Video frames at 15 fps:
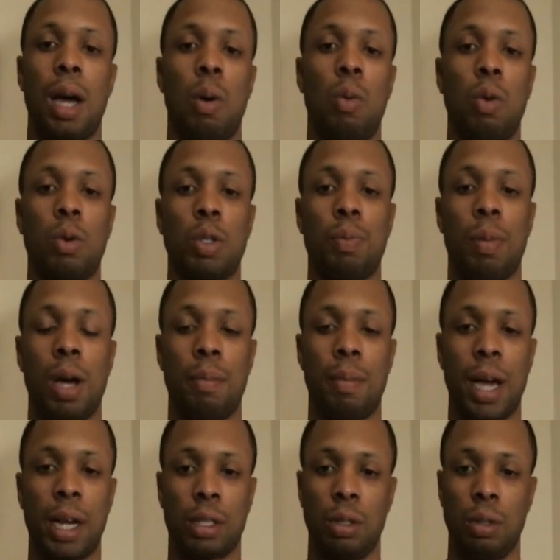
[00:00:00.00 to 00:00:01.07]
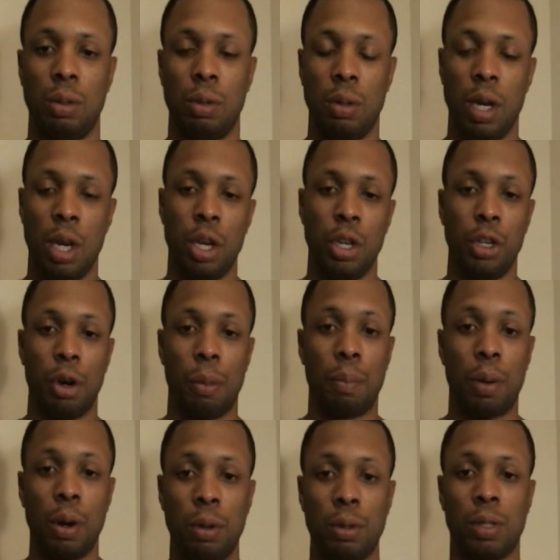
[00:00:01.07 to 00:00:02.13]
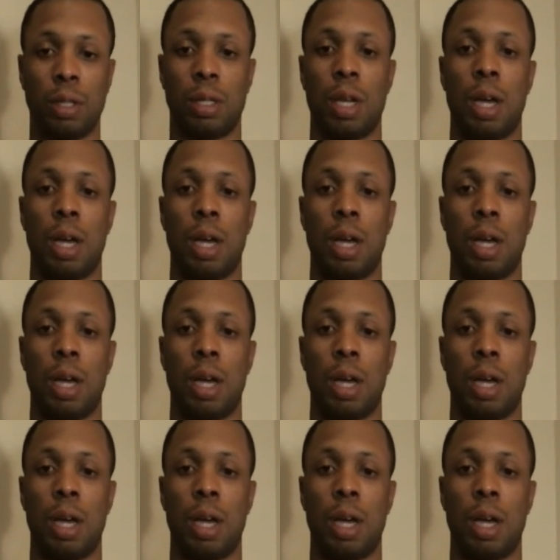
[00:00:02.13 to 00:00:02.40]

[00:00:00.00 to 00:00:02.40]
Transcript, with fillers: I will respond back to your post.